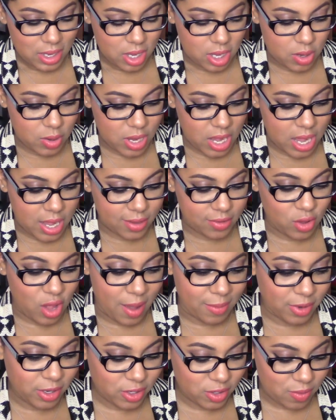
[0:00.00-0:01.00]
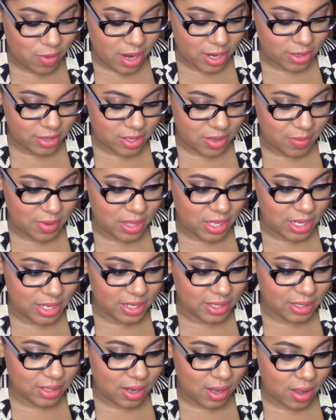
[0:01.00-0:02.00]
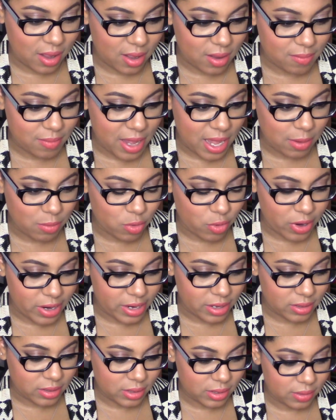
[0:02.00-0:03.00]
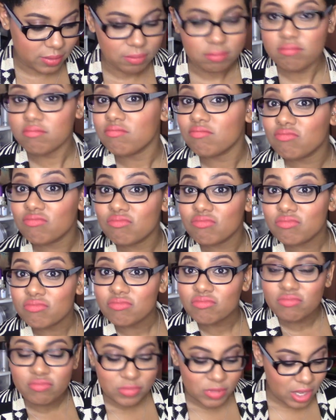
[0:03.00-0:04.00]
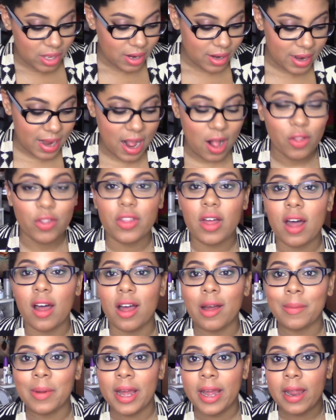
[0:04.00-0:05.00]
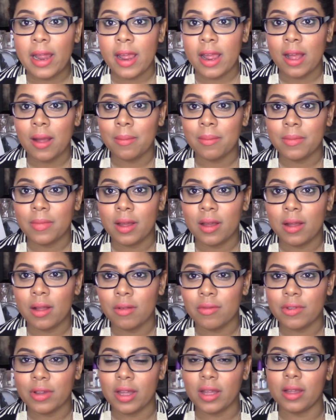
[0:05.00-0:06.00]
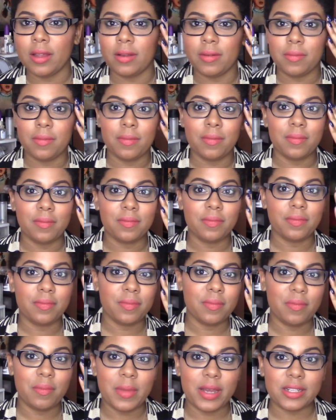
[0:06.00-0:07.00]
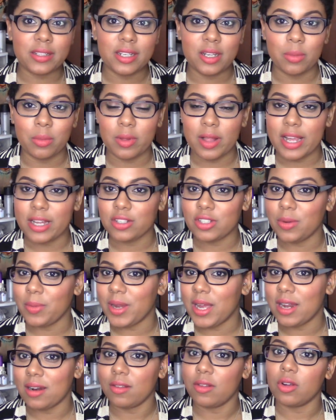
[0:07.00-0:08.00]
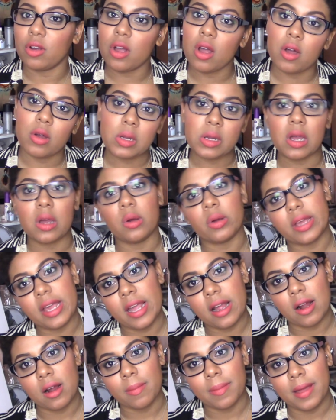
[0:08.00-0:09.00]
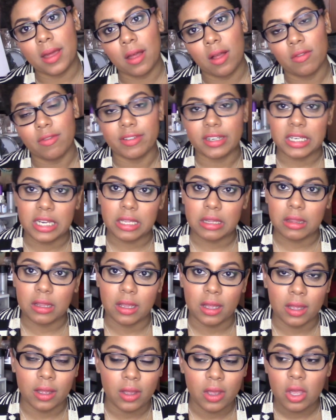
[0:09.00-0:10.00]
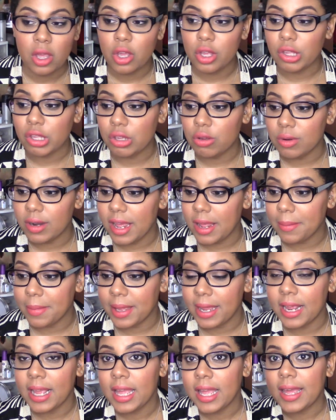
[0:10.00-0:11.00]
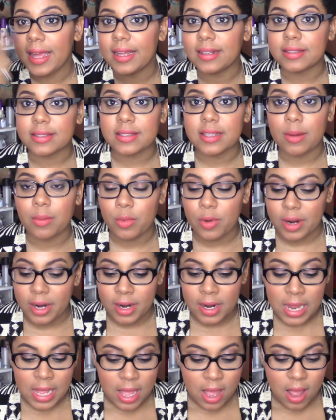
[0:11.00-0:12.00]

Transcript: Okay, so I'm going to swatch some of these bad boys. Now, I am of a mixed complexion. We got a little cocoa, caramel, vanilla, you name it, it's somewhere.